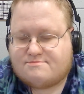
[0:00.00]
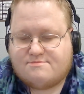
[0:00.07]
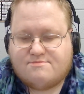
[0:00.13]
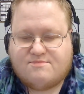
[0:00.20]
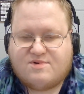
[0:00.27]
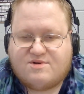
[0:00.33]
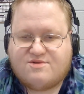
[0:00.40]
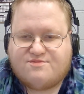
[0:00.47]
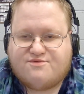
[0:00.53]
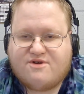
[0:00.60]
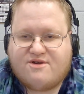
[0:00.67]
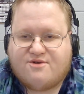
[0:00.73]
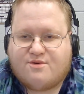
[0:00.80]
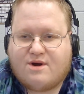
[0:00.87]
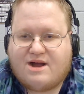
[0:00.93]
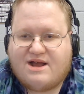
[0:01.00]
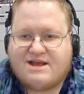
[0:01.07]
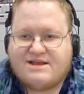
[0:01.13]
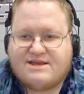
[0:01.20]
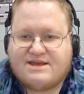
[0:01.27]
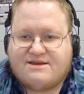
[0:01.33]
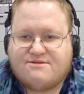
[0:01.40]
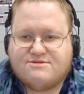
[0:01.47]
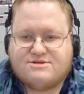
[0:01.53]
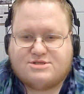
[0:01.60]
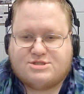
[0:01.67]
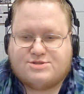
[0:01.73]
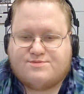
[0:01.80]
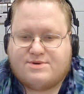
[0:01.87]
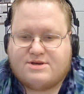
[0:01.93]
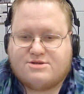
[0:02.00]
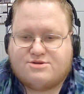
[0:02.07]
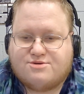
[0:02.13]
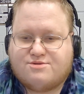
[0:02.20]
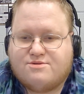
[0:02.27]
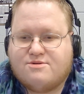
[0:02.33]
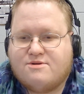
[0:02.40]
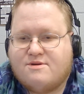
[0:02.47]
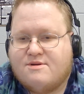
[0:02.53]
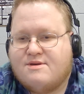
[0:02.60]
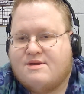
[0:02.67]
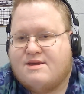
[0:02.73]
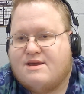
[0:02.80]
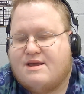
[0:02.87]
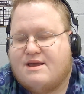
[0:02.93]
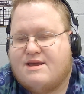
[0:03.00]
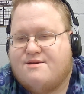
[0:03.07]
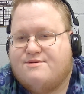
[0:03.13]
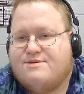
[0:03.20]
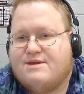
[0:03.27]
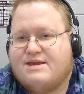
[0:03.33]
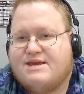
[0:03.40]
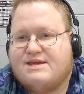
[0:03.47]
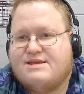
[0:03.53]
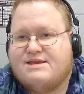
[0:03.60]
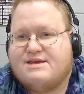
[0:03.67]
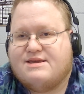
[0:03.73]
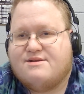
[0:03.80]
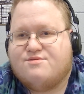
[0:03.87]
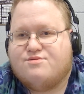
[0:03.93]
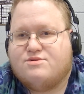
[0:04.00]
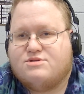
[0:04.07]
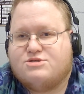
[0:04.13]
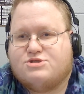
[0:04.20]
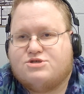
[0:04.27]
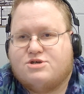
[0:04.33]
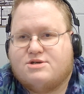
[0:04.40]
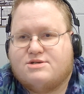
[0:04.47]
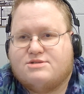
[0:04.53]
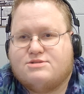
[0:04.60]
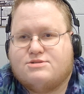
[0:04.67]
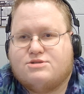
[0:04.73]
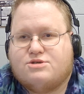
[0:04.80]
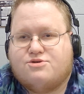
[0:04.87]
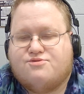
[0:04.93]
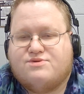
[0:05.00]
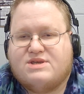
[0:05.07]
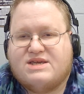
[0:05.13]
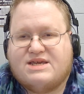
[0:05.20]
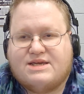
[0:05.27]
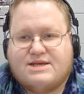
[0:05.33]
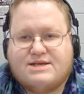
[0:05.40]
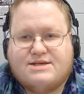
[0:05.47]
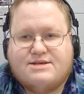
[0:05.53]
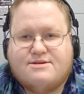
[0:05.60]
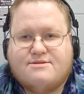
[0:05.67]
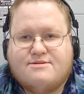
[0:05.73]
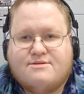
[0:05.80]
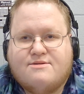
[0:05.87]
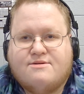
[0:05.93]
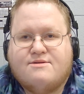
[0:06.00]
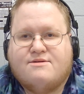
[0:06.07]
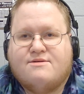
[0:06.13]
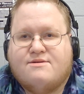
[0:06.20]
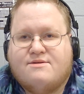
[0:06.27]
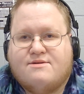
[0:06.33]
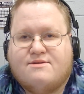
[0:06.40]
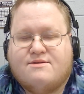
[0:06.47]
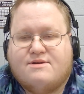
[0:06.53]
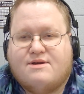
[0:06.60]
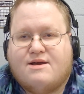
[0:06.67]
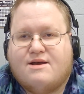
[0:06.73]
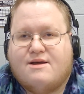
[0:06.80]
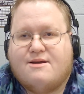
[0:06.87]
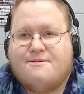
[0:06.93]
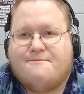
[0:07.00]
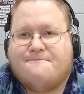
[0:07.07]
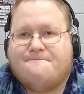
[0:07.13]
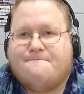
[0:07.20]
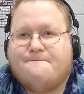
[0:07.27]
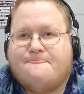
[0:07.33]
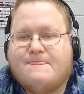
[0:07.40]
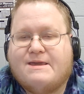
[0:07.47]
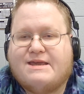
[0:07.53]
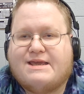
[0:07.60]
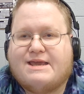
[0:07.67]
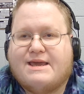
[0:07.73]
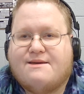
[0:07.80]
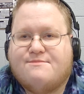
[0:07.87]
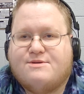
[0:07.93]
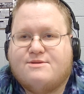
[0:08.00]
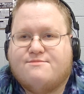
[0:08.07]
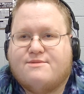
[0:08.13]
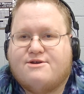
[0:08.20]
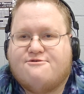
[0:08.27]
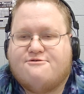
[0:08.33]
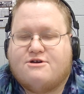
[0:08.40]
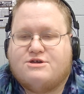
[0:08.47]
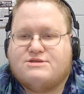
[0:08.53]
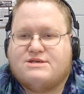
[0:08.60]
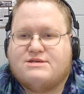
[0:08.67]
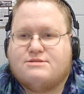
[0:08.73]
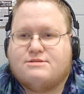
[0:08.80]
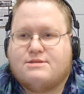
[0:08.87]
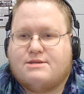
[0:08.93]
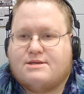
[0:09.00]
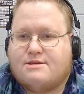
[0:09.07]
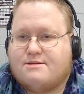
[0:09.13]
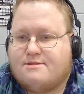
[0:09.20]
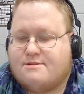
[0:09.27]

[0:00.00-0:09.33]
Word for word: but with Bray Wyatt, he was a special. Everything he did was just unique. Um, he came to the main roster as the